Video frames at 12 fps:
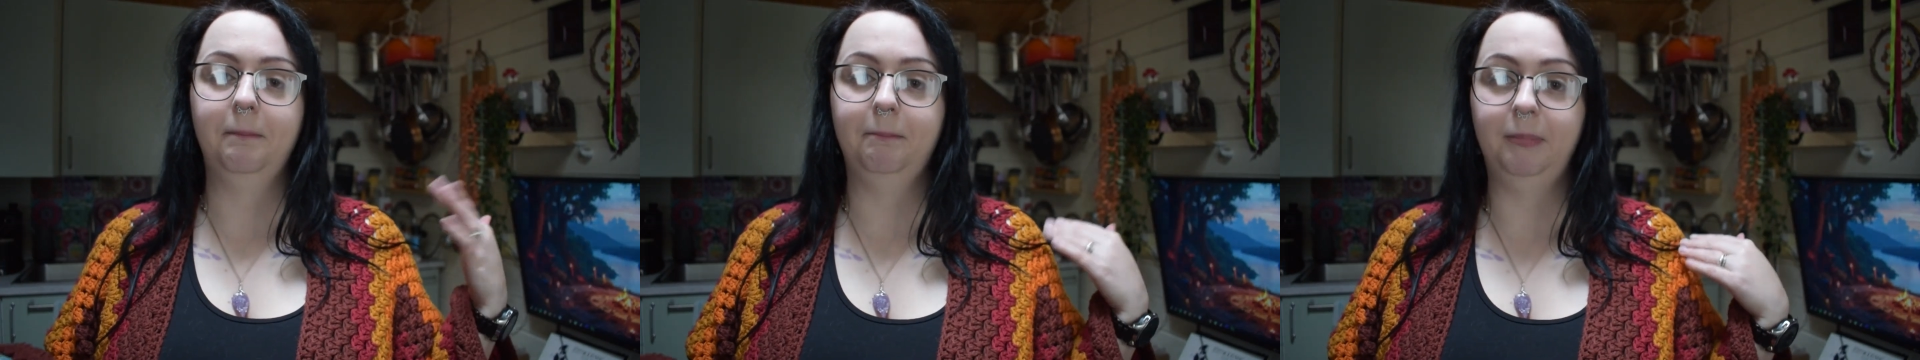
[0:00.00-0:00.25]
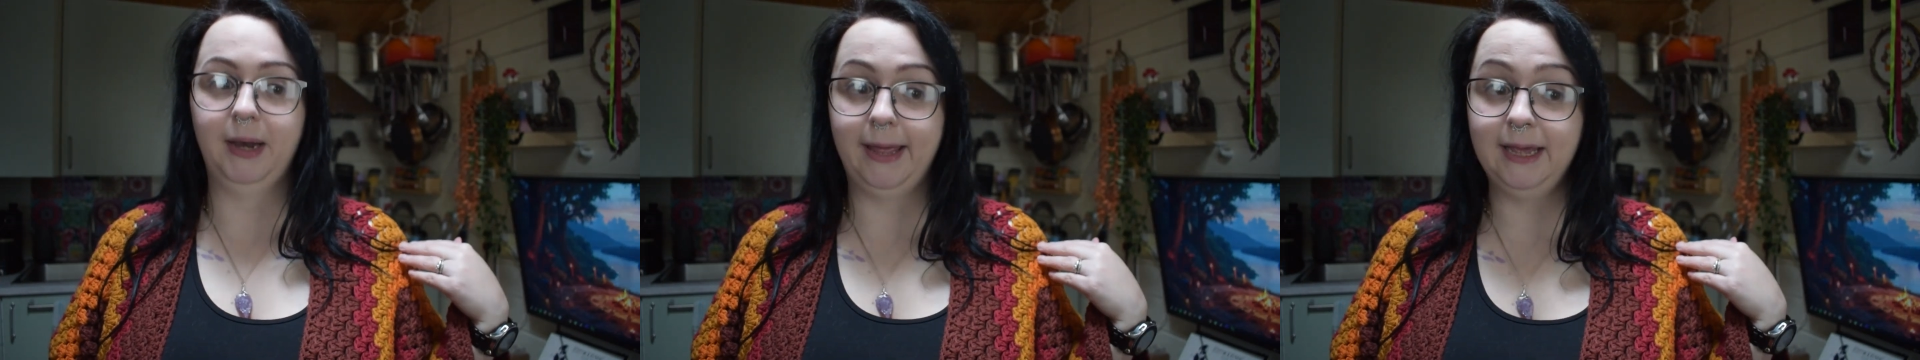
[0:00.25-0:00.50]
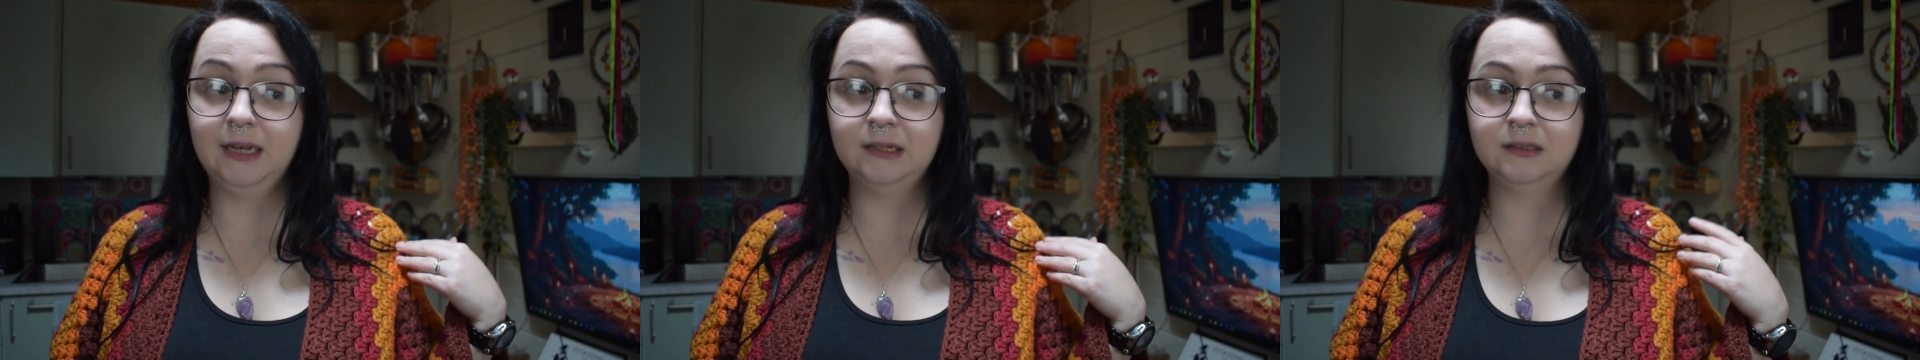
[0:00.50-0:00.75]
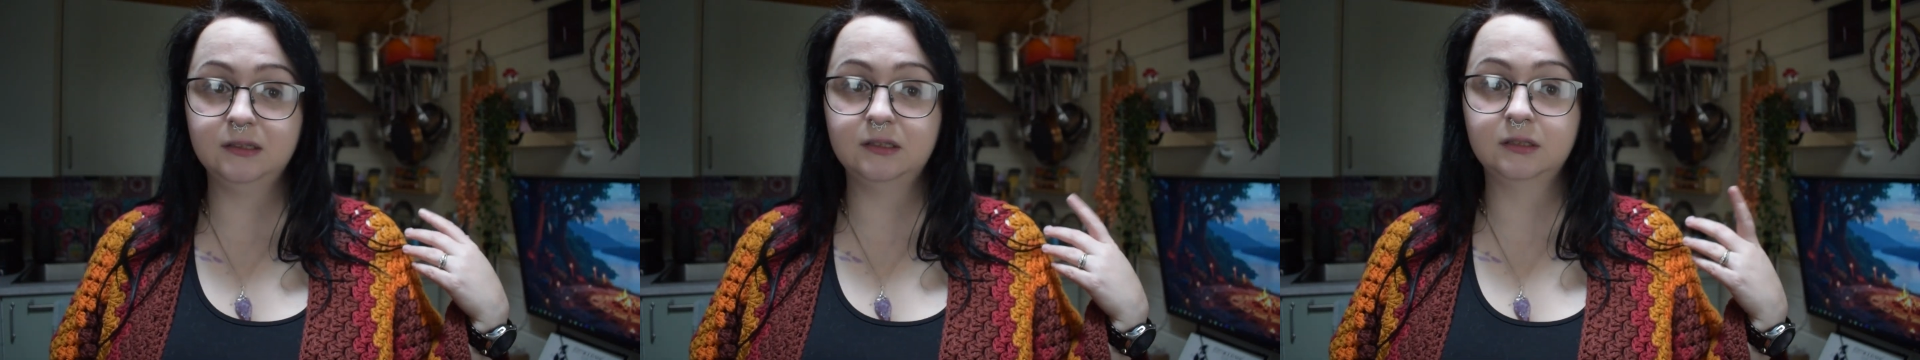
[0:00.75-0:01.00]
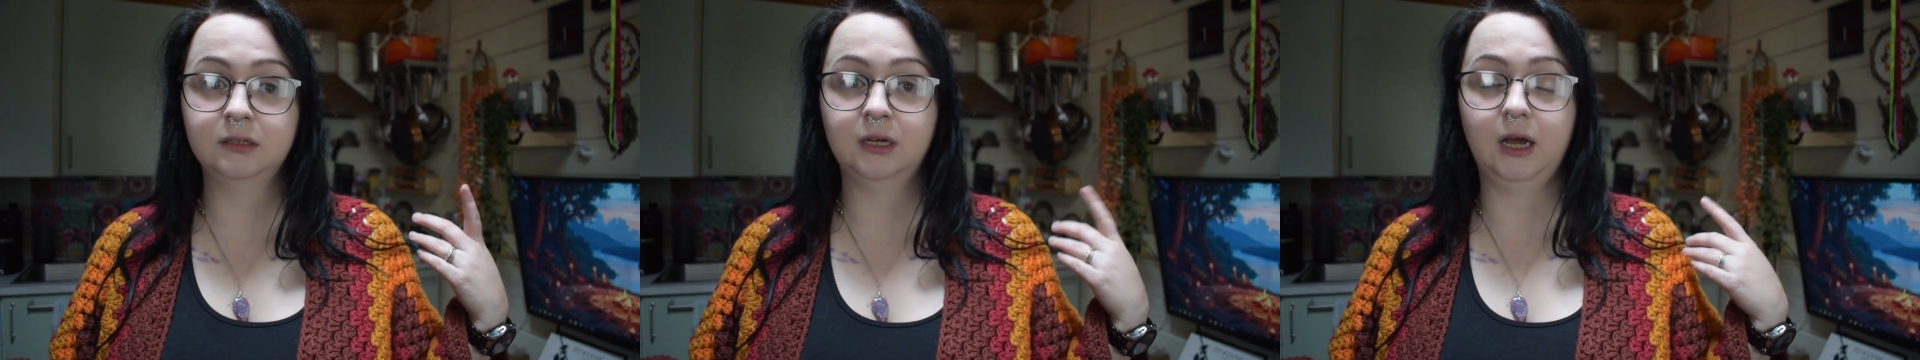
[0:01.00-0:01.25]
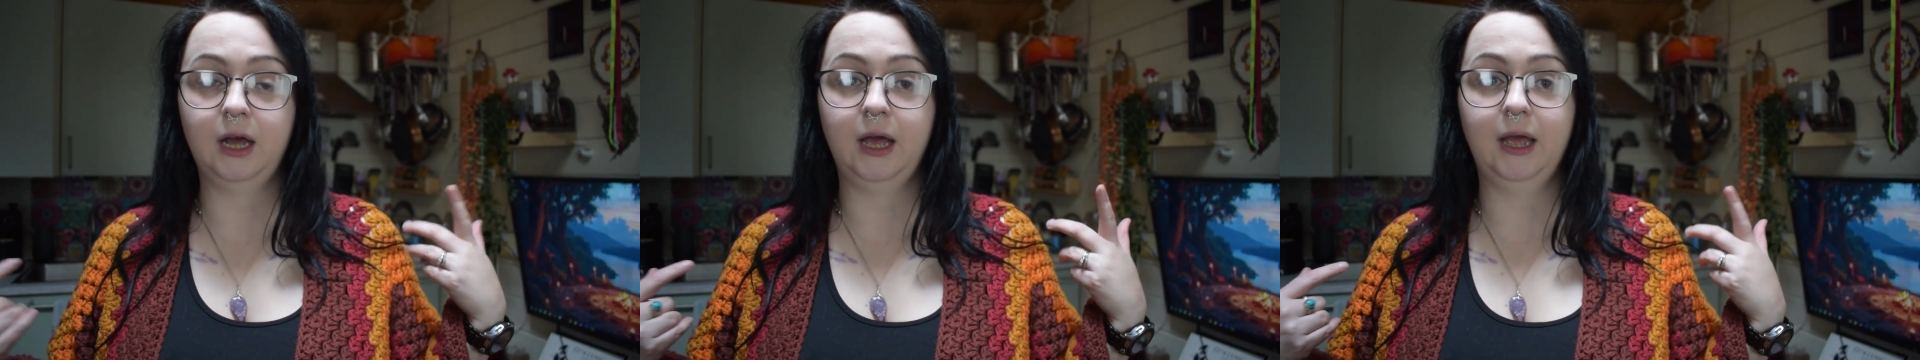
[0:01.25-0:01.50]
blend,
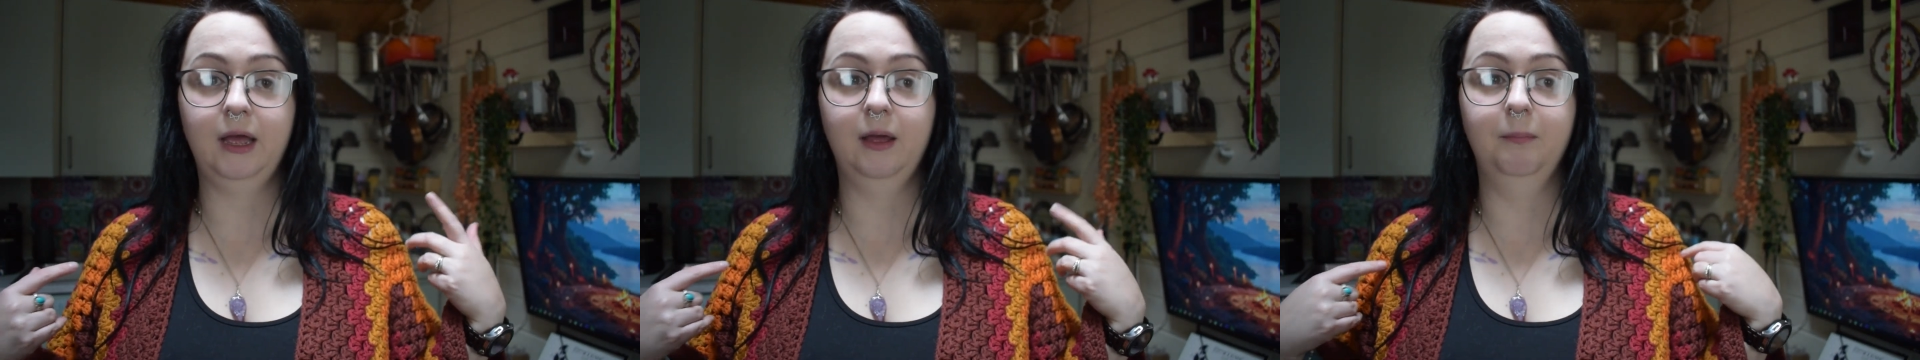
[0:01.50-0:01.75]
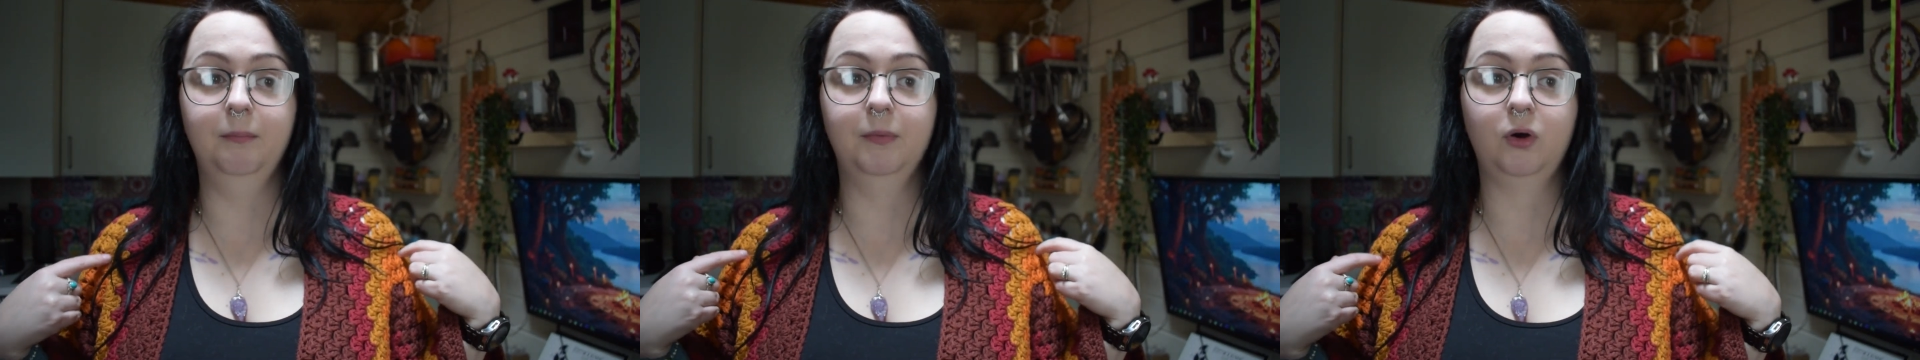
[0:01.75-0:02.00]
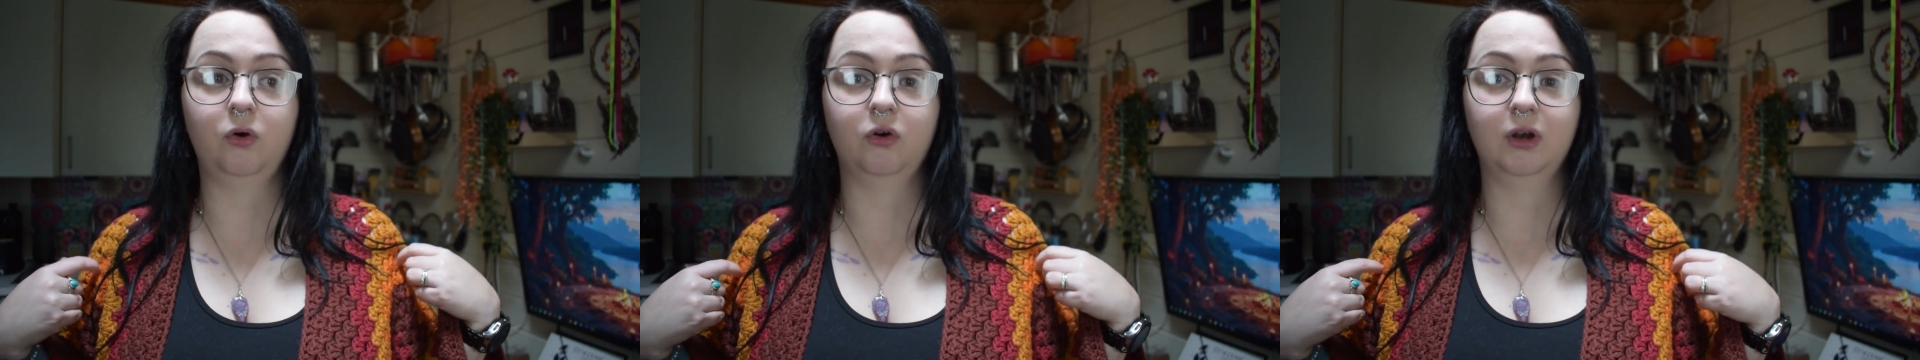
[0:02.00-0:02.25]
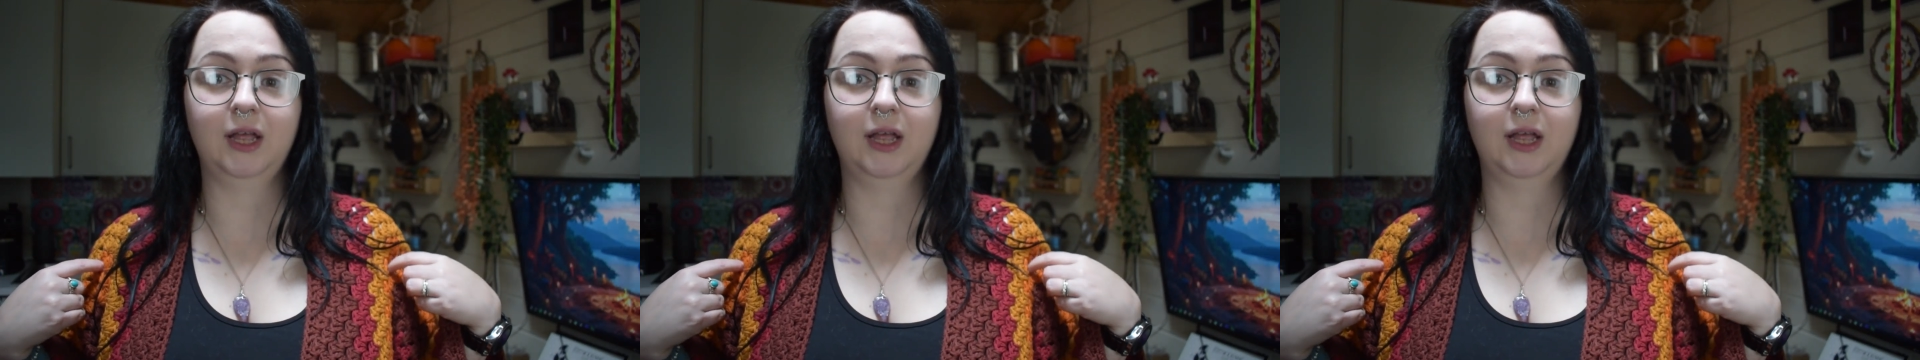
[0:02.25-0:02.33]
or